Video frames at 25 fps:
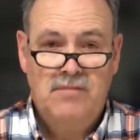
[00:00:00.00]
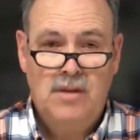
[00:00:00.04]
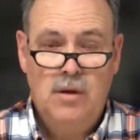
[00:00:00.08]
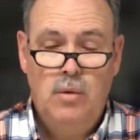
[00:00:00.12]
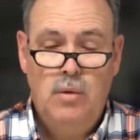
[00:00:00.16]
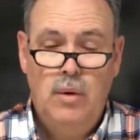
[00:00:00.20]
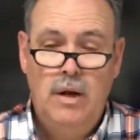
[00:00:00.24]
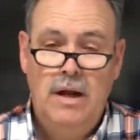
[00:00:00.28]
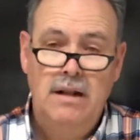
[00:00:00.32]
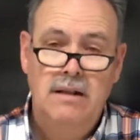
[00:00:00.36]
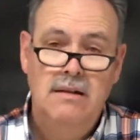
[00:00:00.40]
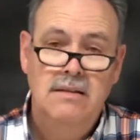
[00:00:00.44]

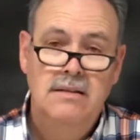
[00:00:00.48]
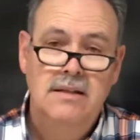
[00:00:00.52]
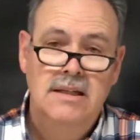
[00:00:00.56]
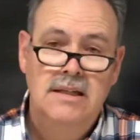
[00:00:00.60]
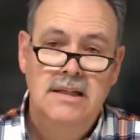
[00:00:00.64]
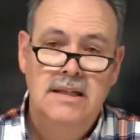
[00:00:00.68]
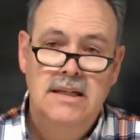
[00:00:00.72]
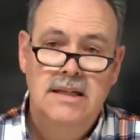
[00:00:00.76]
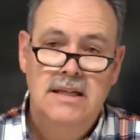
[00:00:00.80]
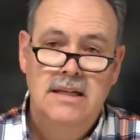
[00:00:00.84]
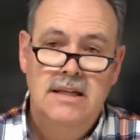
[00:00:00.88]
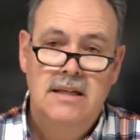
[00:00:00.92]
Well,
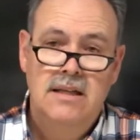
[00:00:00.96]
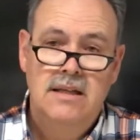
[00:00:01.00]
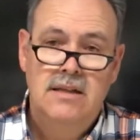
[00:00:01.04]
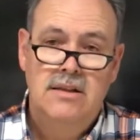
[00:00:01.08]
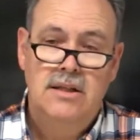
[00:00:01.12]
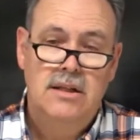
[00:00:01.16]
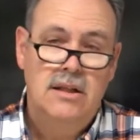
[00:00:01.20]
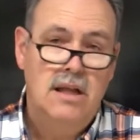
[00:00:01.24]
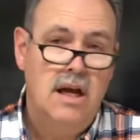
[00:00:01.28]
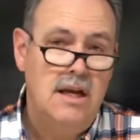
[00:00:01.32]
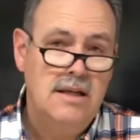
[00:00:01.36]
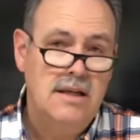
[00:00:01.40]

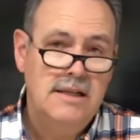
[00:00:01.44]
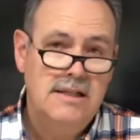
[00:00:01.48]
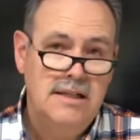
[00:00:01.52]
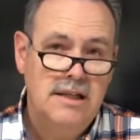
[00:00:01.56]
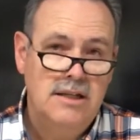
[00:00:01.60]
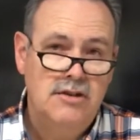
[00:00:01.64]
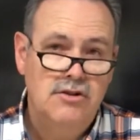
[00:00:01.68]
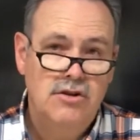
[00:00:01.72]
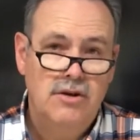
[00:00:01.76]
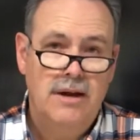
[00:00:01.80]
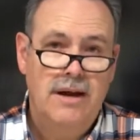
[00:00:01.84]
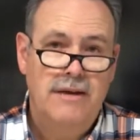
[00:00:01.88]
the law
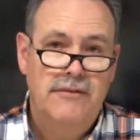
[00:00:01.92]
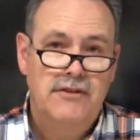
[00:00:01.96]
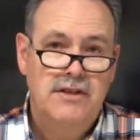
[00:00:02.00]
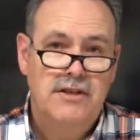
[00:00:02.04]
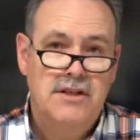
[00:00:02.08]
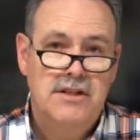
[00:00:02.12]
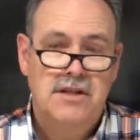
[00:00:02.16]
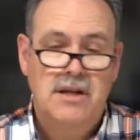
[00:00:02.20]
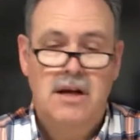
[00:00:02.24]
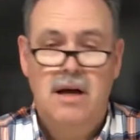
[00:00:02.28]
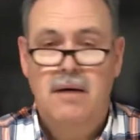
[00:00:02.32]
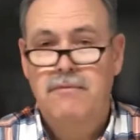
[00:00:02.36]
says you have to
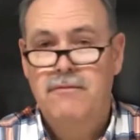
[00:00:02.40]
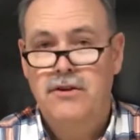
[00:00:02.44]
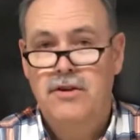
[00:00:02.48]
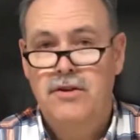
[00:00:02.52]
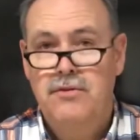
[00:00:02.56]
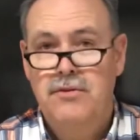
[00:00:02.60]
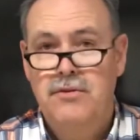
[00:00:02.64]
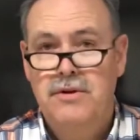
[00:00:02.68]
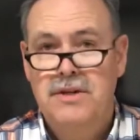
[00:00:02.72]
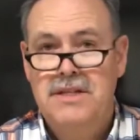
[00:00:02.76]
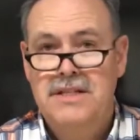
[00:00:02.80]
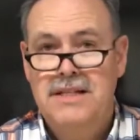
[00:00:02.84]
stop for
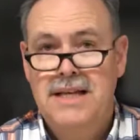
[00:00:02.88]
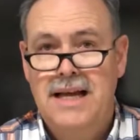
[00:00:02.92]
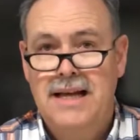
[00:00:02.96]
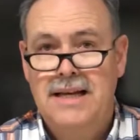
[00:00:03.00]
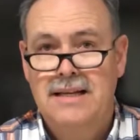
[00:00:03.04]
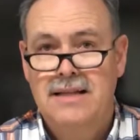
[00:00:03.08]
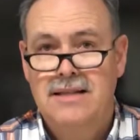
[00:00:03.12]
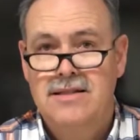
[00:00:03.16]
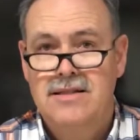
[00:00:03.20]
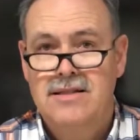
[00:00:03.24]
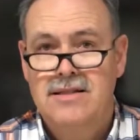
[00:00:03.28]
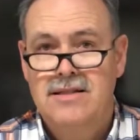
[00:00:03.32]
3
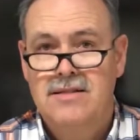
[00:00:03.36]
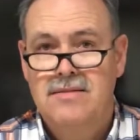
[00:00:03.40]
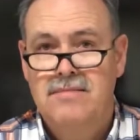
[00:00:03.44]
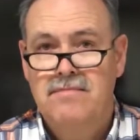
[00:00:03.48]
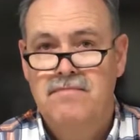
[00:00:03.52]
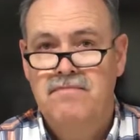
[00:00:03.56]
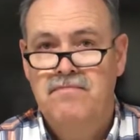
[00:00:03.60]
seconds.